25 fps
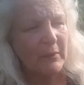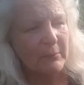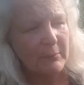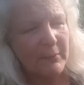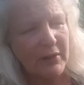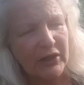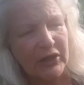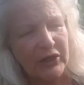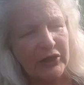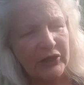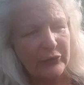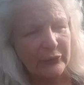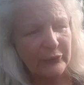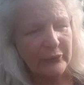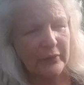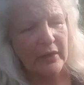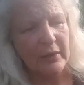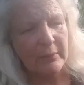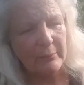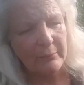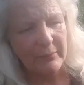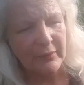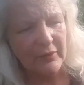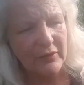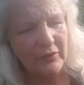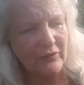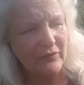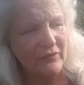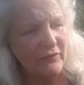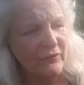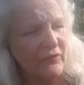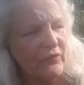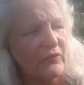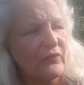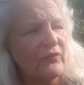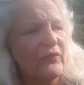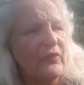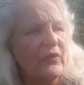my cucumbers,
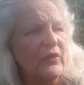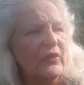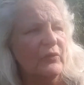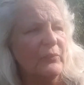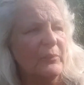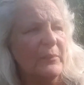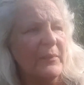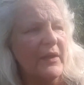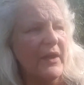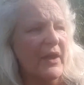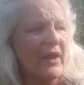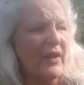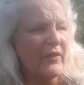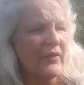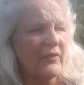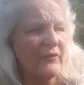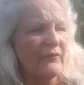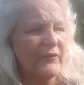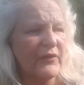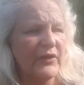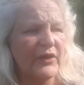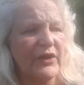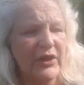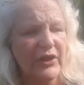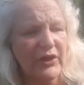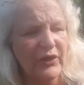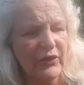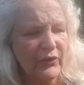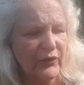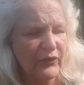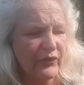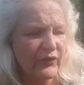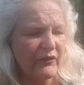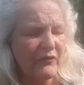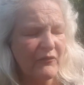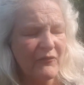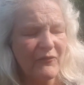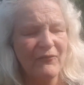if you followed my other videos,